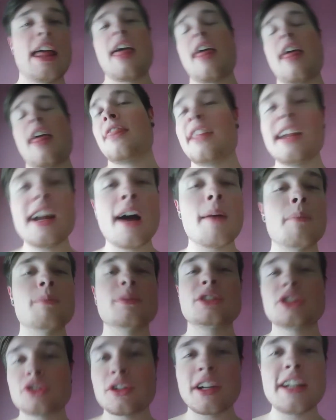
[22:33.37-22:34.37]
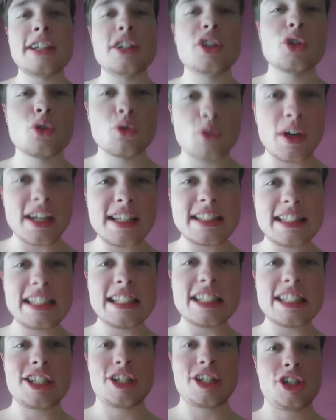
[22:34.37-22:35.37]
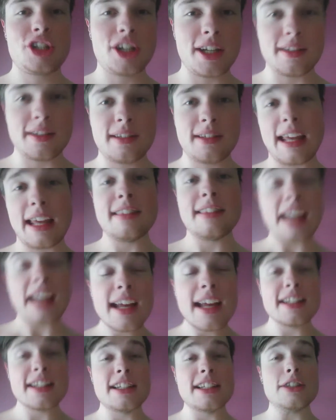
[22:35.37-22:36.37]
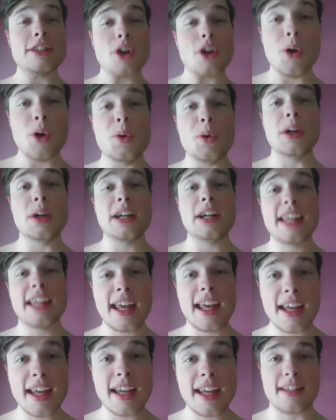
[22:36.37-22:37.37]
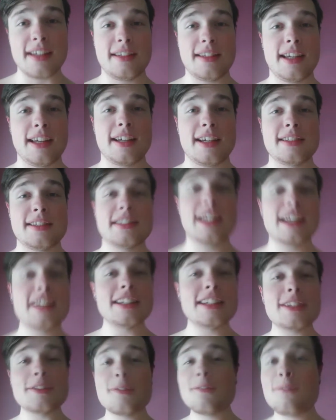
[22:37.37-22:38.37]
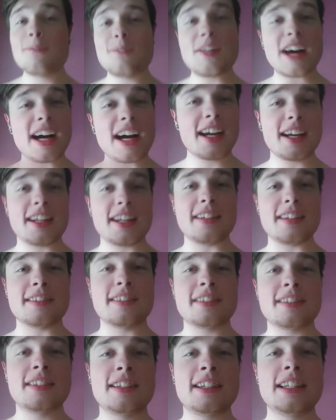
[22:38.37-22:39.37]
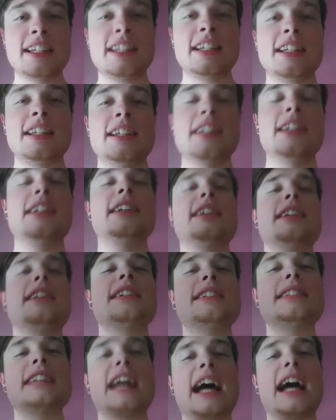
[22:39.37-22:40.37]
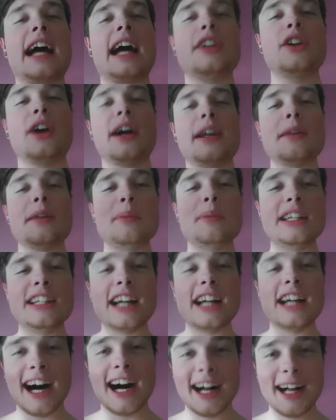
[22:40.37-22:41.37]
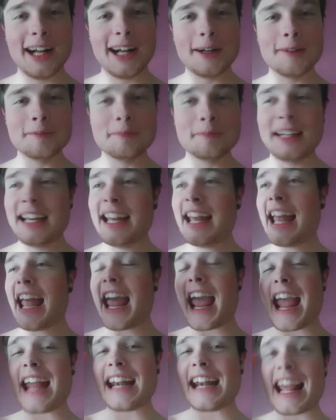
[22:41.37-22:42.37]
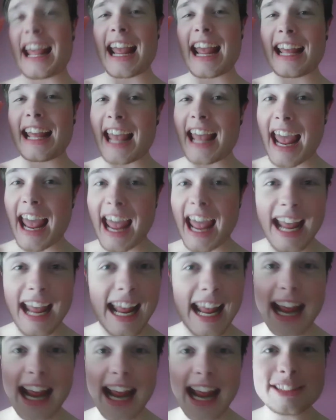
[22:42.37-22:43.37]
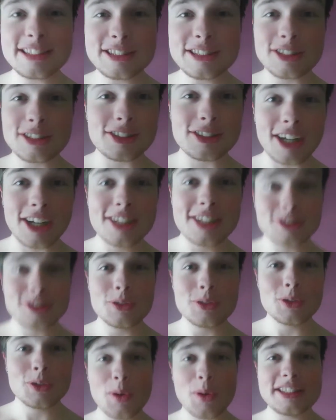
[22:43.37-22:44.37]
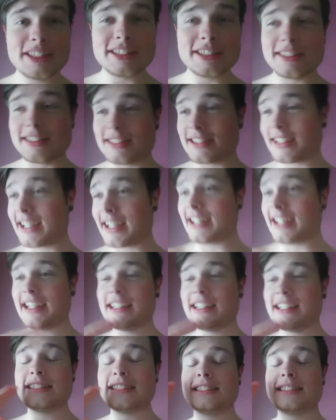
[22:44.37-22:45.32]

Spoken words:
think I'm straight crazy as shit. And that is okay, guys. That is fine. Because I know how to be calm and answer logical questions. Like, it's